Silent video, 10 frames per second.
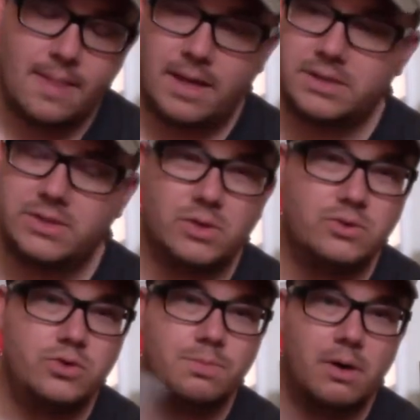It's so
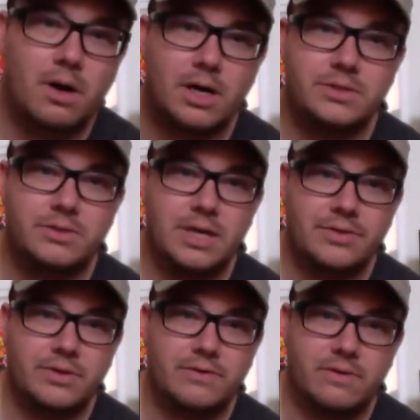super hard to
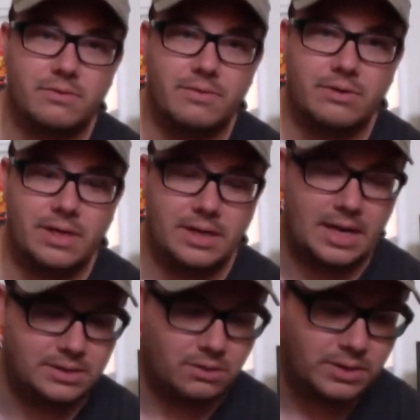get this record in.
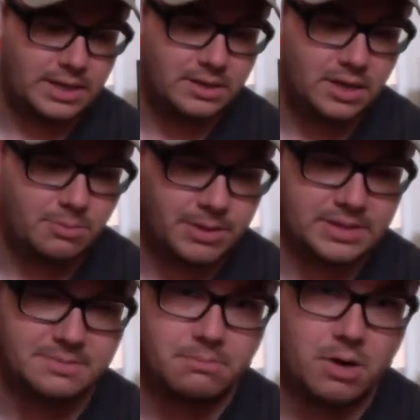I don't get it out, but
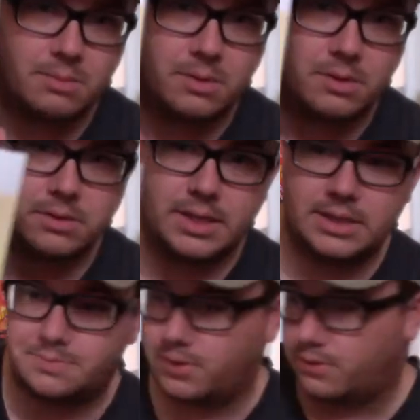it's marbled
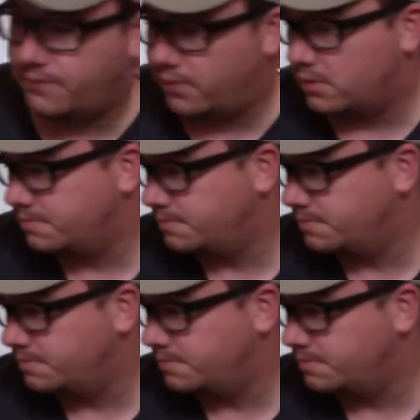and it's beautiful.